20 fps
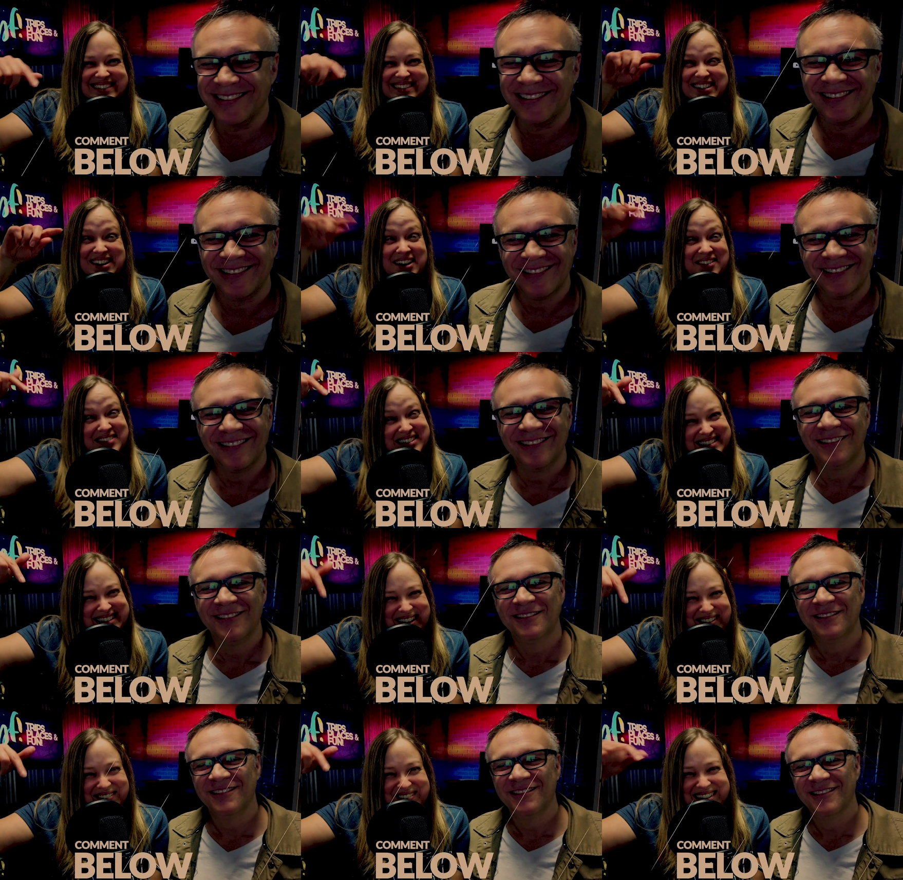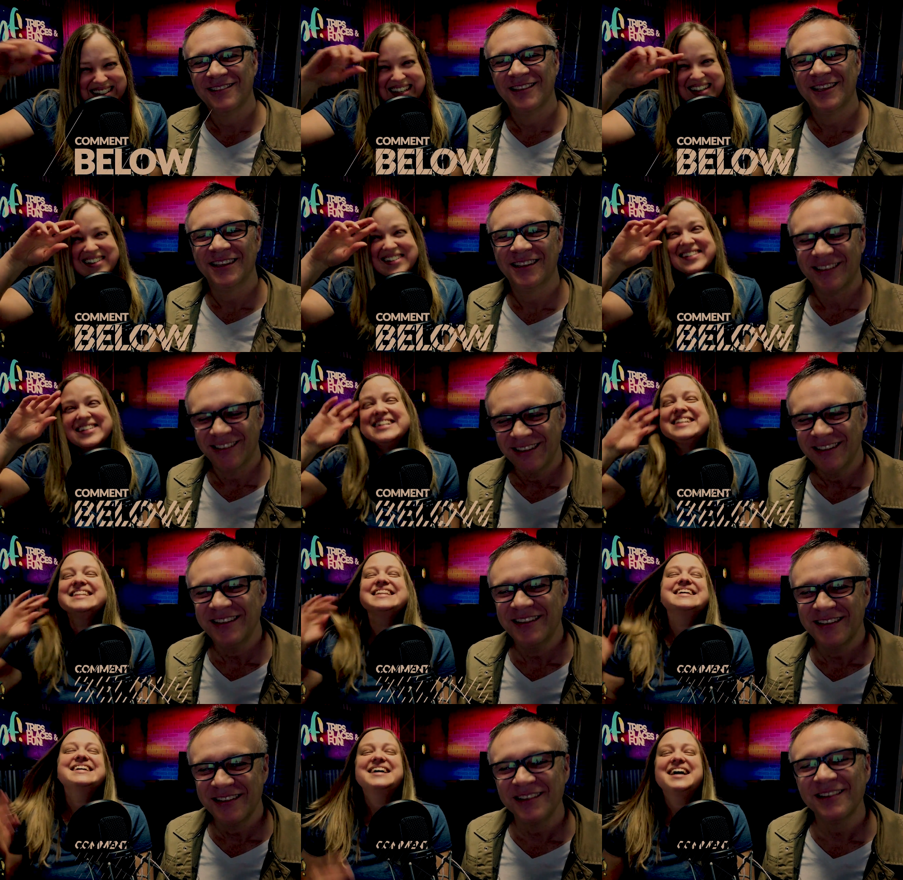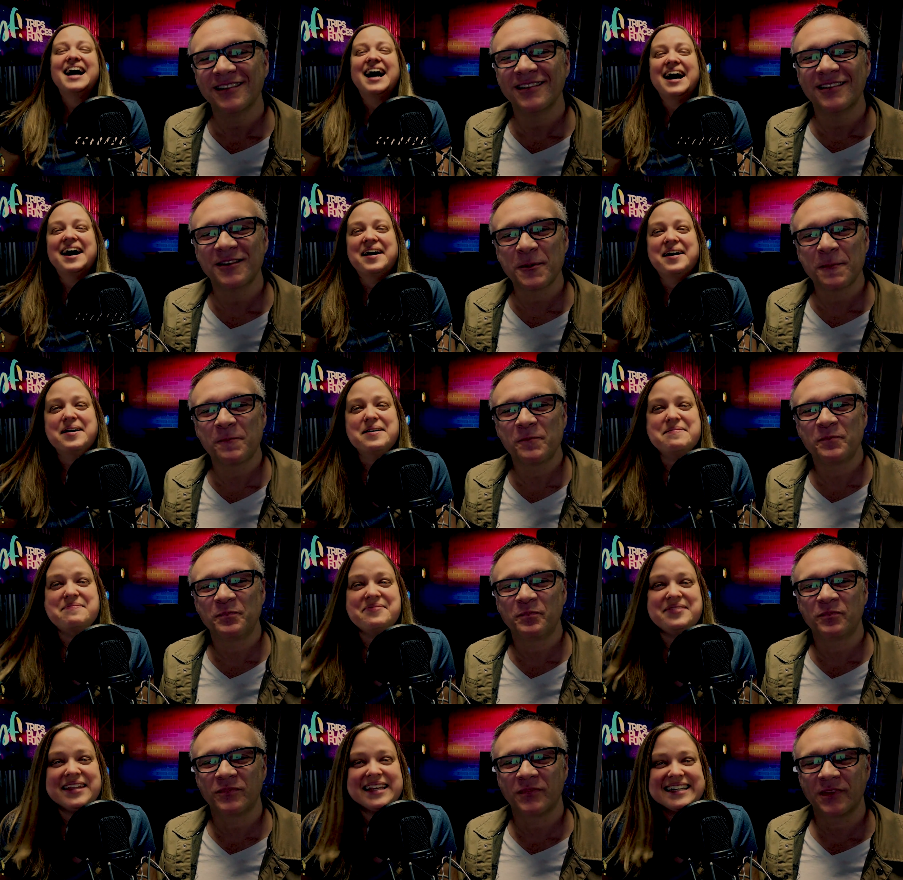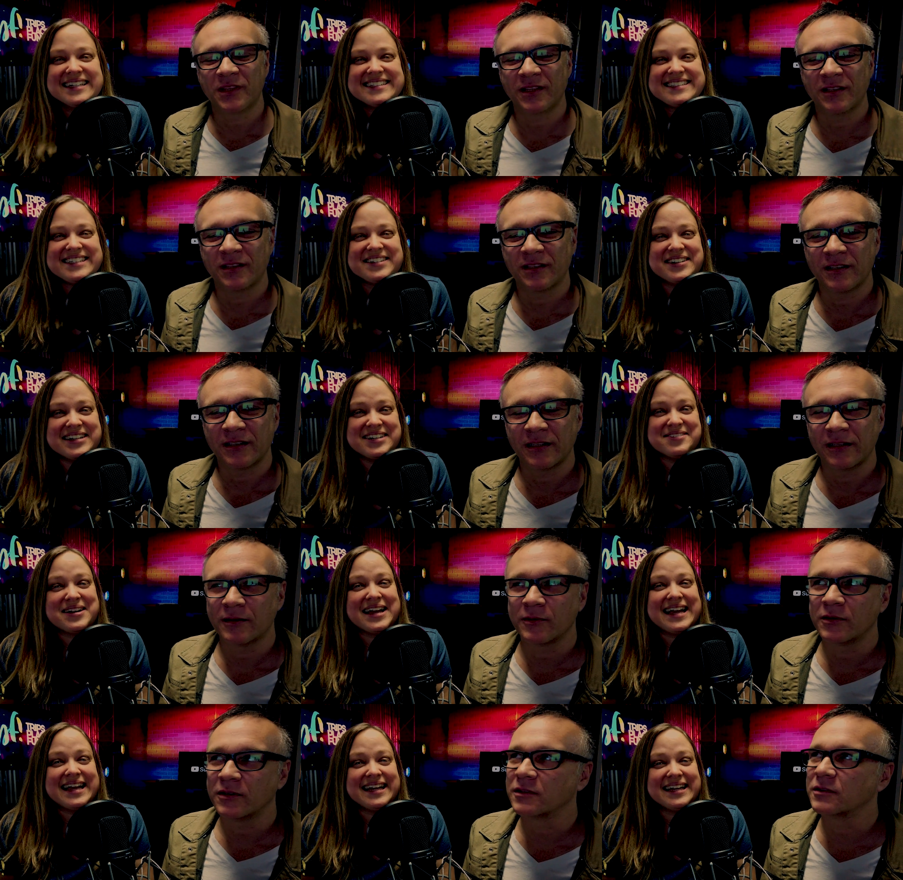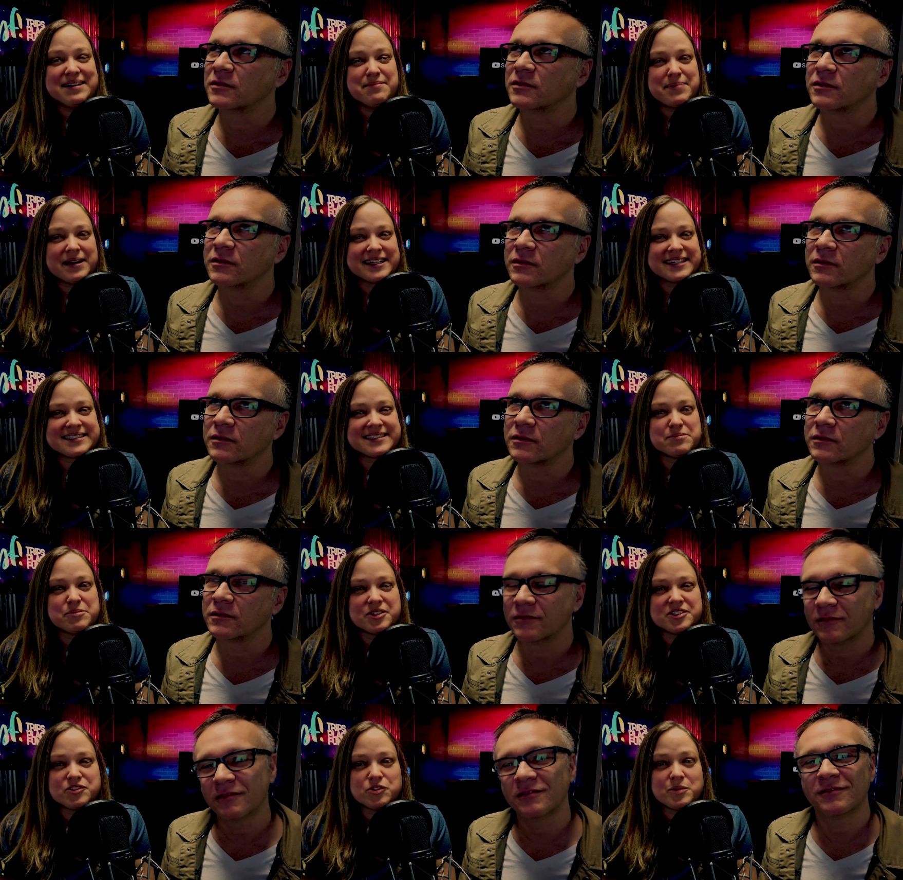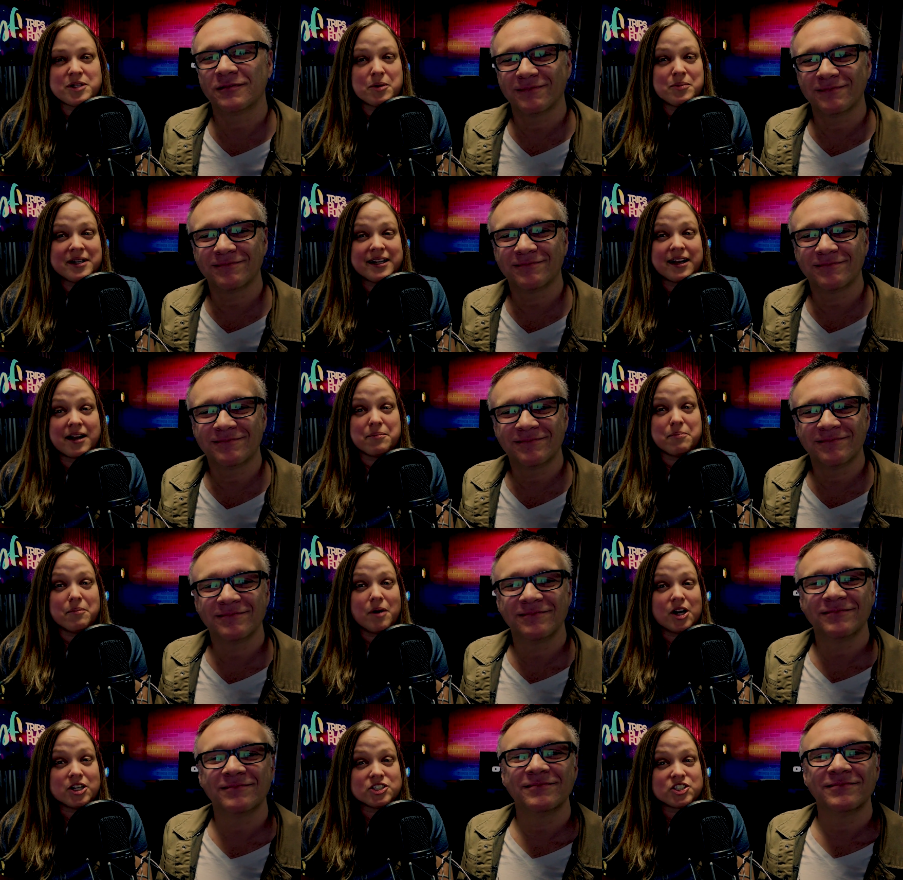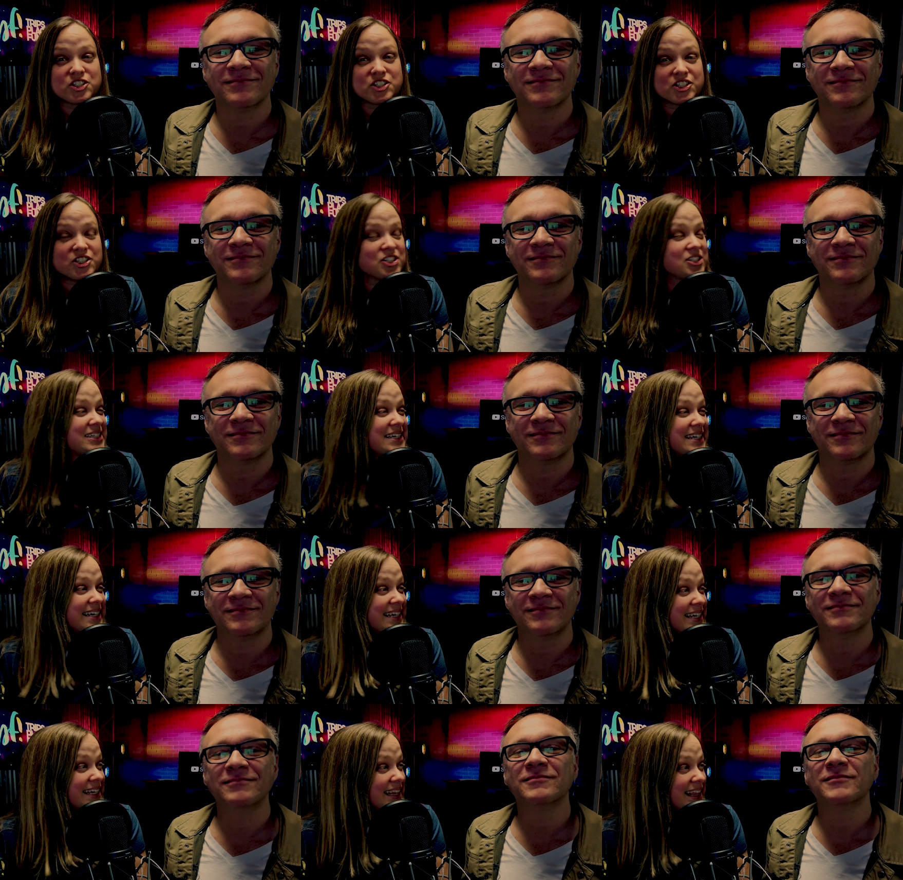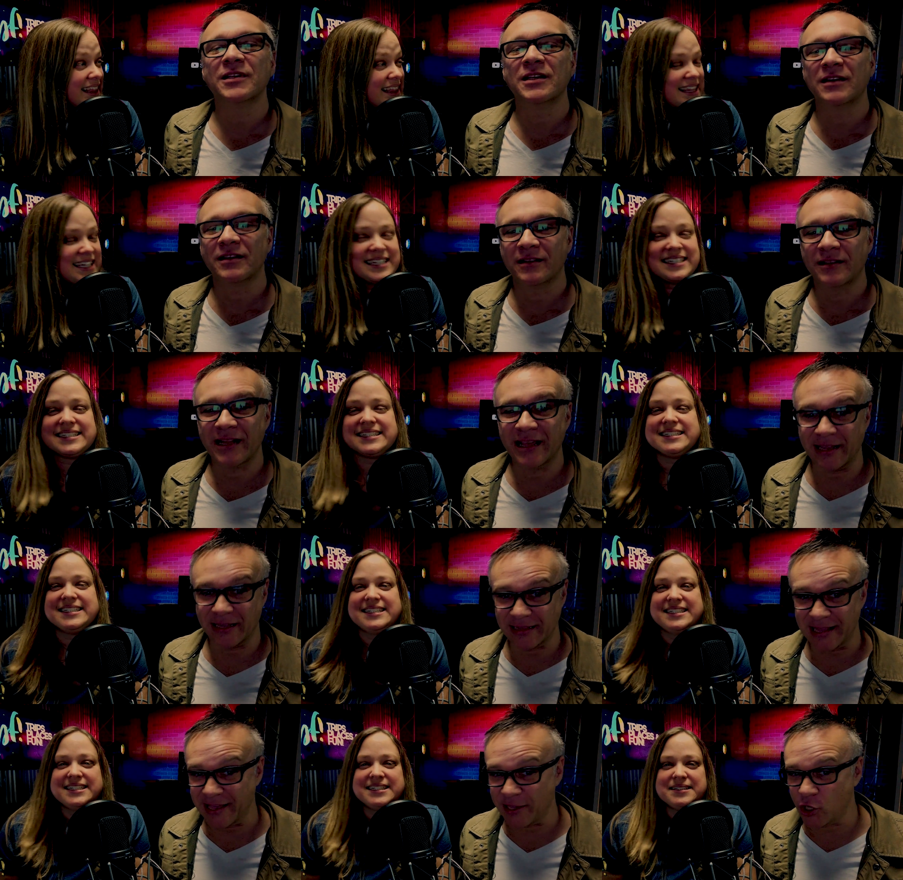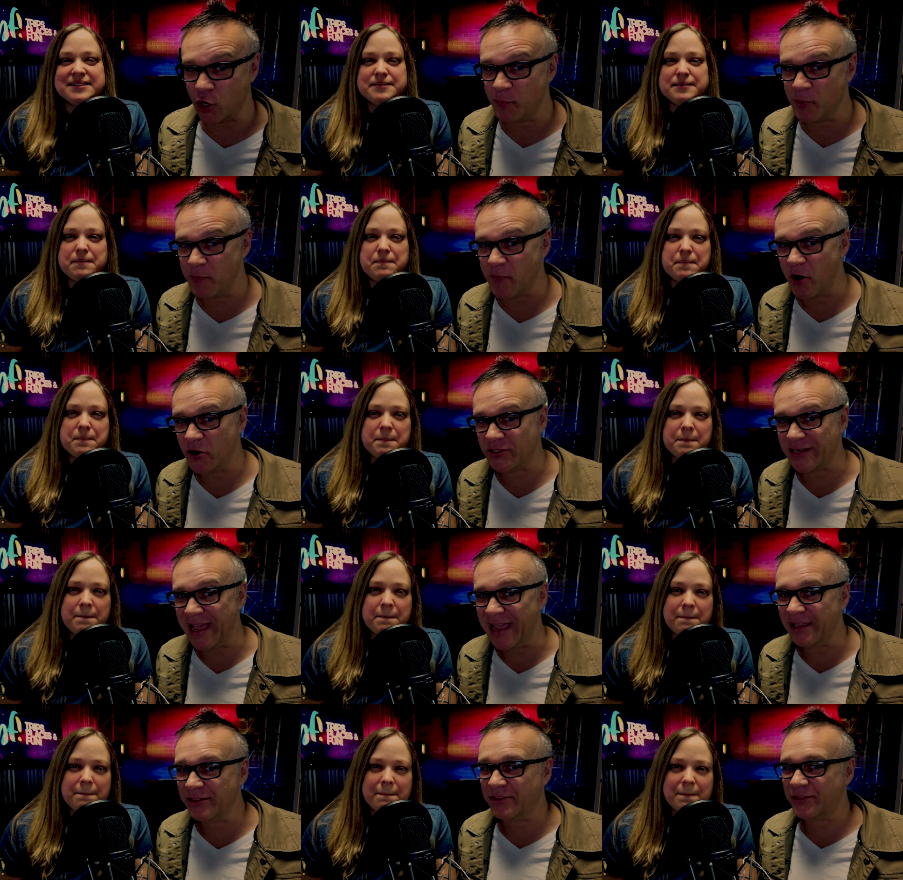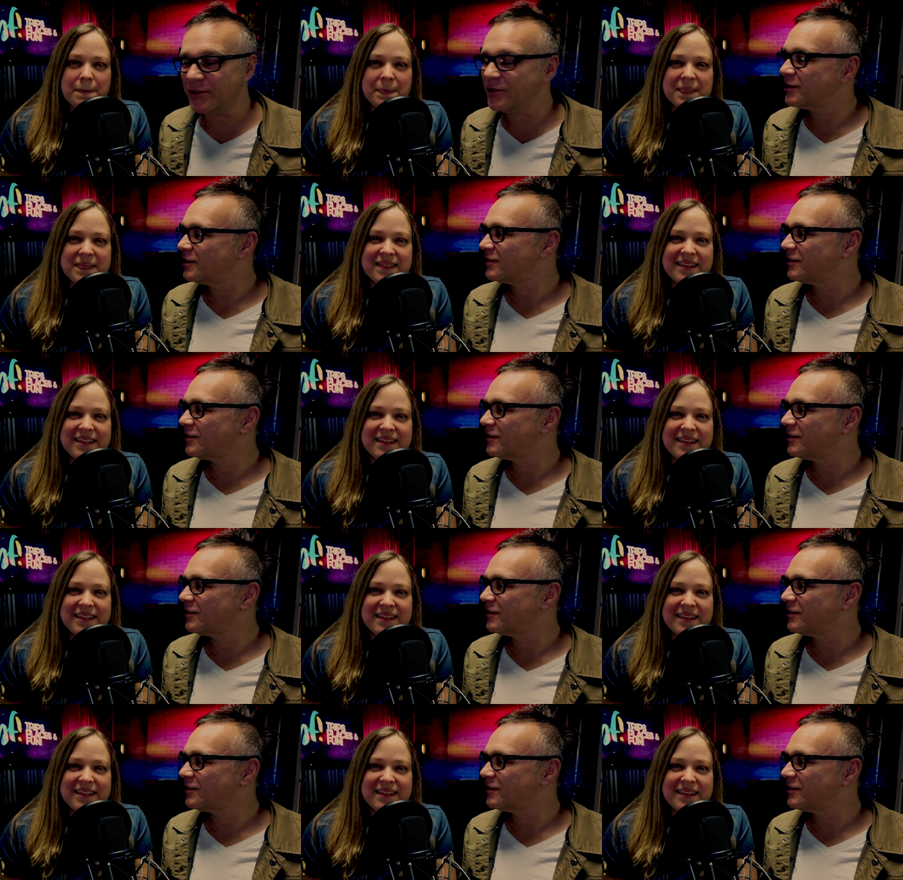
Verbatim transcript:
Speaker 1: Let's comment down below. Um, so anyway, Buckets and Boards will be opening on March 13th.
Speaker 2: Then Clay Cooper March 8th